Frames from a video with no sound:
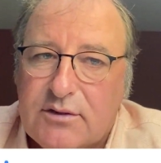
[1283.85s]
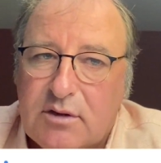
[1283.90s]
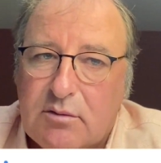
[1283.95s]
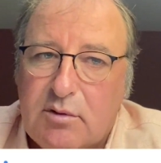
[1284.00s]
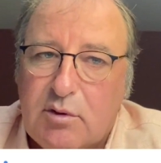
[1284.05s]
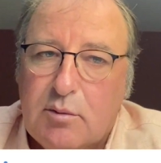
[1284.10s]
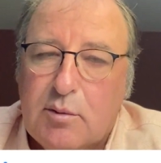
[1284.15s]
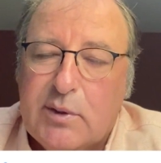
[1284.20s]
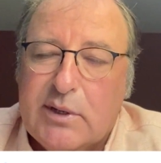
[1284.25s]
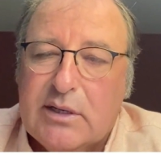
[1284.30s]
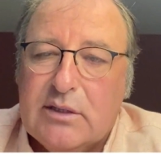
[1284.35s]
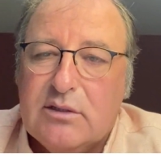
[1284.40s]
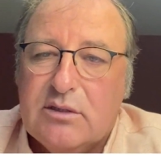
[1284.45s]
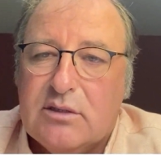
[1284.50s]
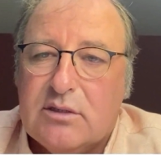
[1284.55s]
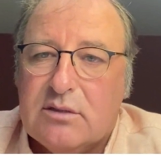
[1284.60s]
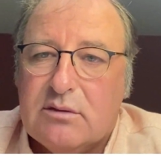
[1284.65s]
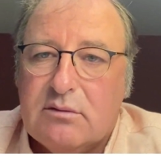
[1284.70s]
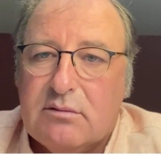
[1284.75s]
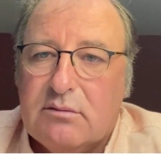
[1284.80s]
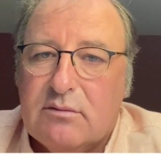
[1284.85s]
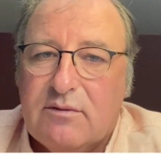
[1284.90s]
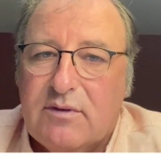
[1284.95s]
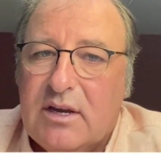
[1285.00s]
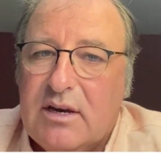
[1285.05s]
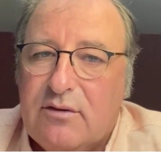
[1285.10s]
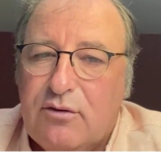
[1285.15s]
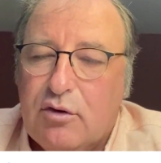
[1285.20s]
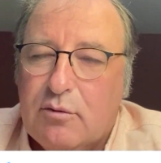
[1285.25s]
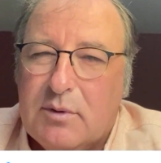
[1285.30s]
some of them will be getting,
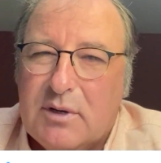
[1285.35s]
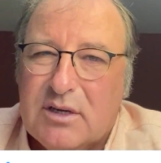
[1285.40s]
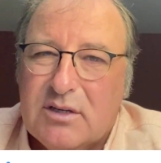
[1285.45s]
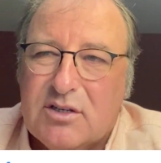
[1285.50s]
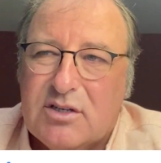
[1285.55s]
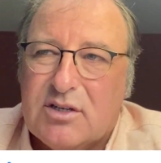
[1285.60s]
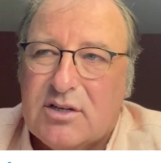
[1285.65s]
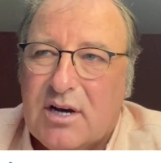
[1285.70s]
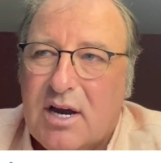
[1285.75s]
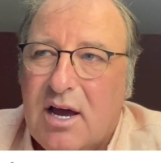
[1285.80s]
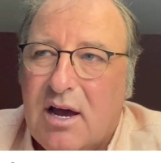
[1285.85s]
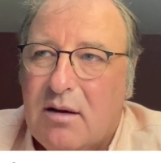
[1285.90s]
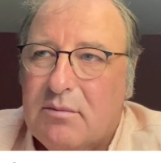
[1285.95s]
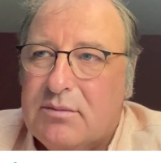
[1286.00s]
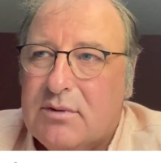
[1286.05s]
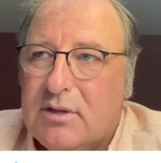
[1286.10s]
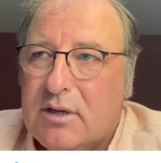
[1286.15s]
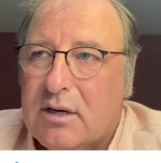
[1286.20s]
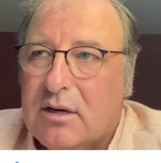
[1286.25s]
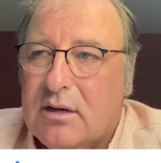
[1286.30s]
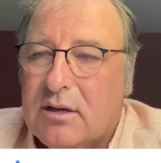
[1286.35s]
very few will be getting scrapped,